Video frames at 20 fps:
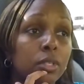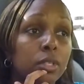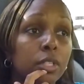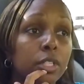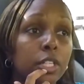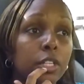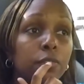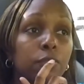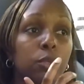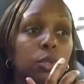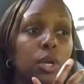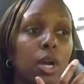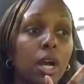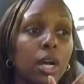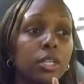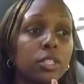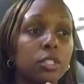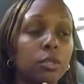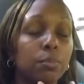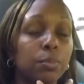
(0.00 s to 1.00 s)
give you
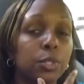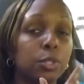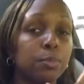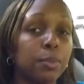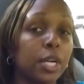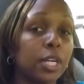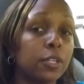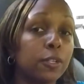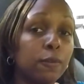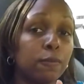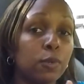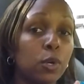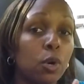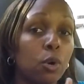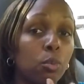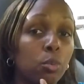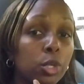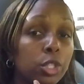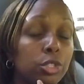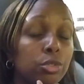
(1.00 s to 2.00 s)
guys some perspective
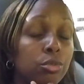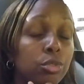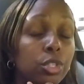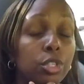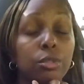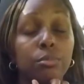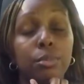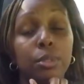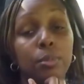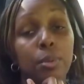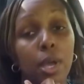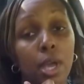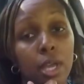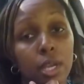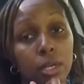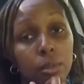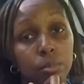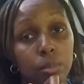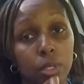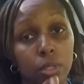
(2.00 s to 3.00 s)
on what you could be
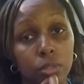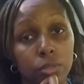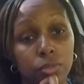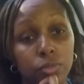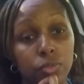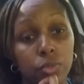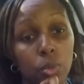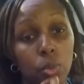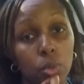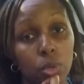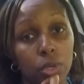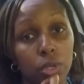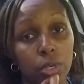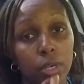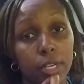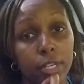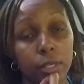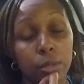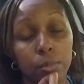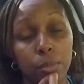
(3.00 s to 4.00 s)
paying a month for
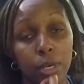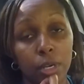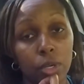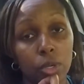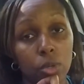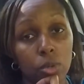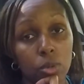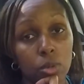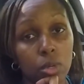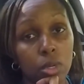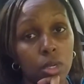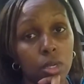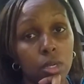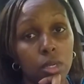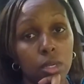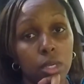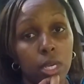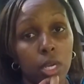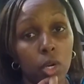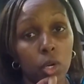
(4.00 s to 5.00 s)
a Camaro
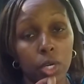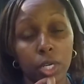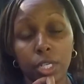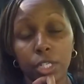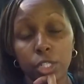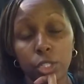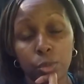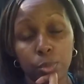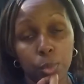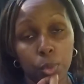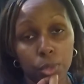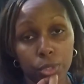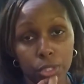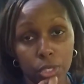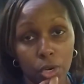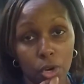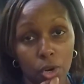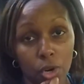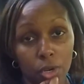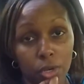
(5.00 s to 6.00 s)
or any sports
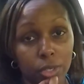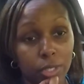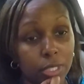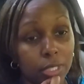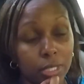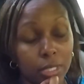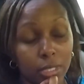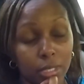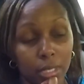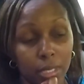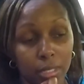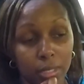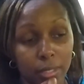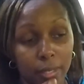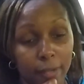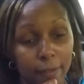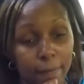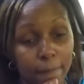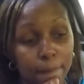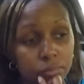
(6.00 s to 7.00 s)
car or anything like
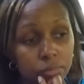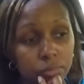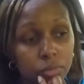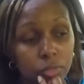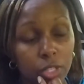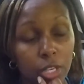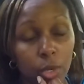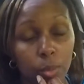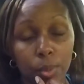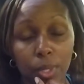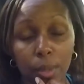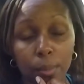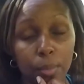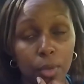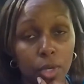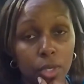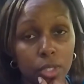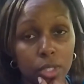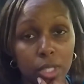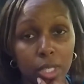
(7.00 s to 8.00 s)
that. Yeah, when I
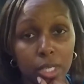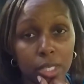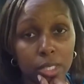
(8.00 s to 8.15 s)
bought it, like I